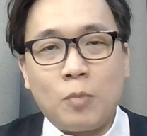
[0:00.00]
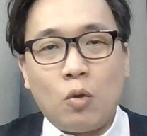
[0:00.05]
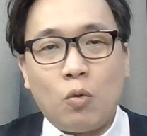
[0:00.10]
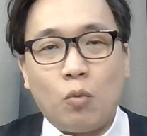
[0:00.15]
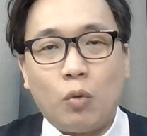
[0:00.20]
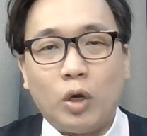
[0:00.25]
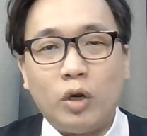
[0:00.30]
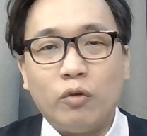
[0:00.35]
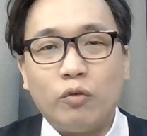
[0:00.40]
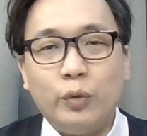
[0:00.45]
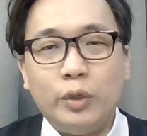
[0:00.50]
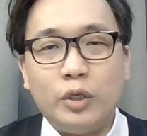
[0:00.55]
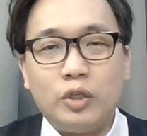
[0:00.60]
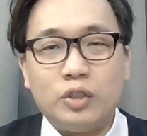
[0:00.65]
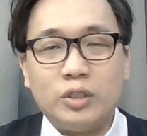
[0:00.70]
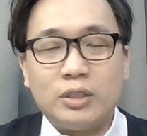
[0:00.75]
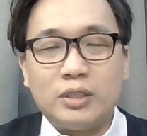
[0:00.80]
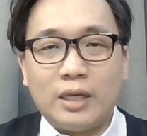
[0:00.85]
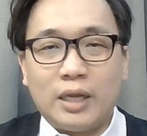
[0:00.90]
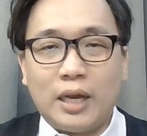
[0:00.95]
One of which
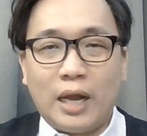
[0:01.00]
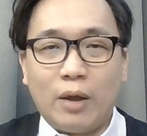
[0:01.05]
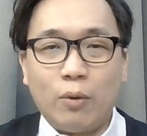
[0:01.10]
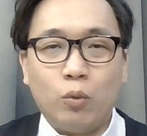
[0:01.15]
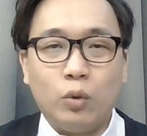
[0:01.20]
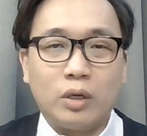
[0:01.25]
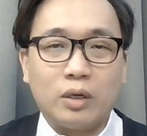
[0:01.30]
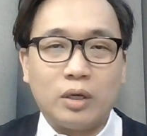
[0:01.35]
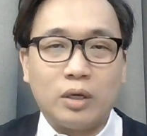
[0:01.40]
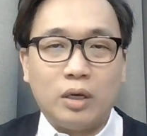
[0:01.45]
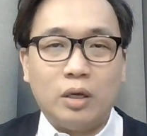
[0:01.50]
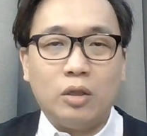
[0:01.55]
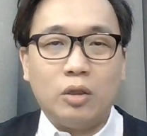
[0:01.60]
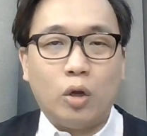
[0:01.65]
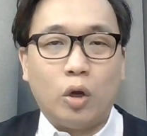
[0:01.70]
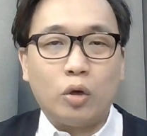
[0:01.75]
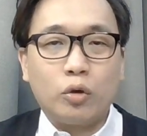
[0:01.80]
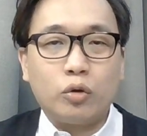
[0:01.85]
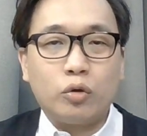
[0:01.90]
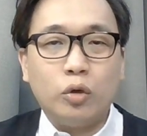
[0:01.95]
is that I work a
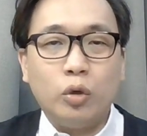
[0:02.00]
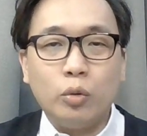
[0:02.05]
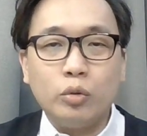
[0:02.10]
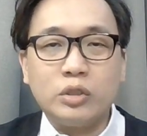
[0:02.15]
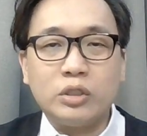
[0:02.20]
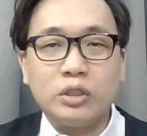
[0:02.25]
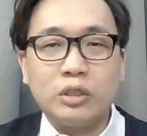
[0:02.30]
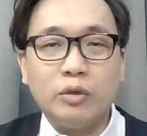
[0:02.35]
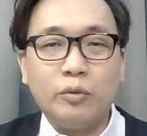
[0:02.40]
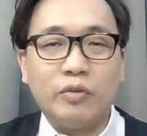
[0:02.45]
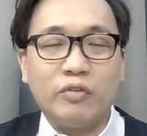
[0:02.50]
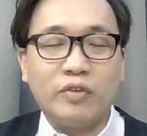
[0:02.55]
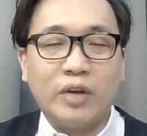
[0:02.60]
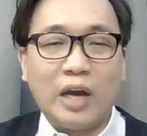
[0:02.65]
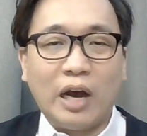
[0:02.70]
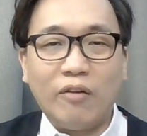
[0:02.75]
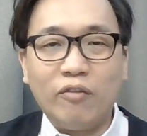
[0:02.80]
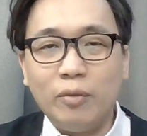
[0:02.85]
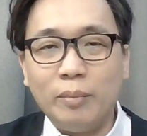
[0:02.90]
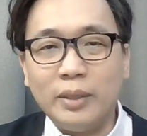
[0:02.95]
lot closer with
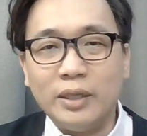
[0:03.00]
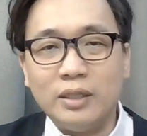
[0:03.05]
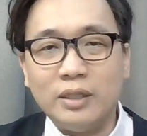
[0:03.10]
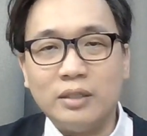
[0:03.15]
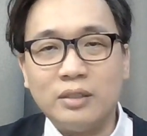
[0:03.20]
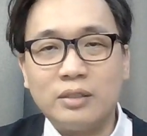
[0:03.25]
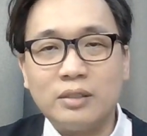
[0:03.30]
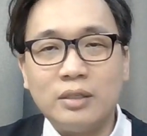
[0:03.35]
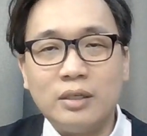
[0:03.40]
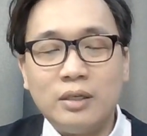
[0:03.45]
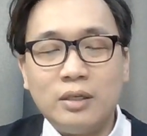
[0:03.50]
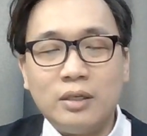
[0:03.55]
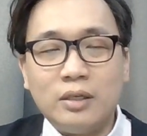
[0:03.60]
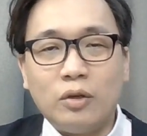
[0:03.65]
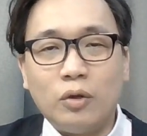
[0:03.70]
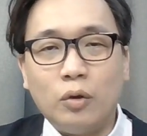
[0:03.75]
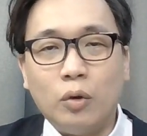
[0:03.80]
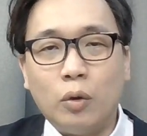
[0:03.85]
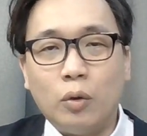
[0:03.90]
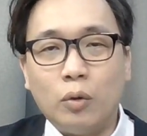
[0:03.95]
governments,
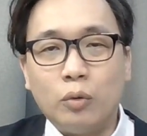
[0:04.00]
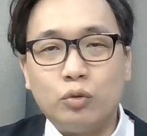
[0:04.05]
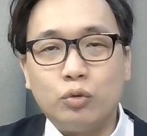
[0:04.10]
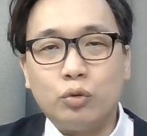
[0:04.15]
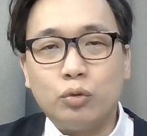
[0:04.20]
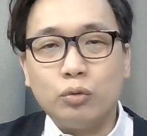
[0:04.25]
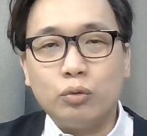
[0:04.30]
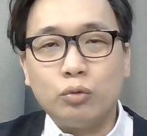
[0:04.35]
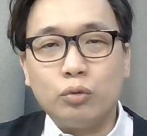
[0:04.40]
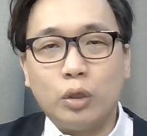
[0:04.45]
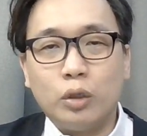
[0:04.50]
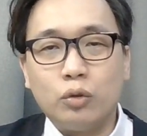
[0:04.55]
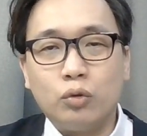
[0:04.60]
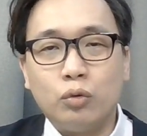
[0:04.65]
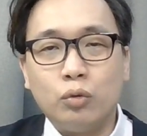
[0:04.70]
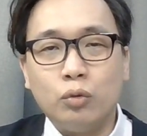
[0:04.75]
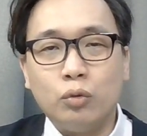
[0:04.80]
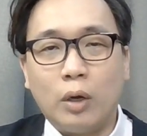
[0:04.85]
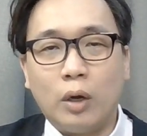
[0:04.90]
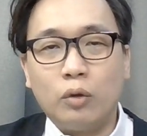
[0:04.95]
you know,
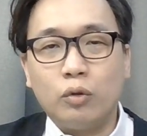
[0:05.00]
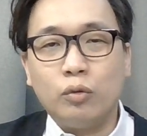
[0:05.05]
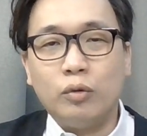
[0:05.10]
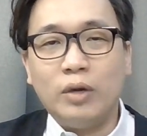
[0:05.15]
to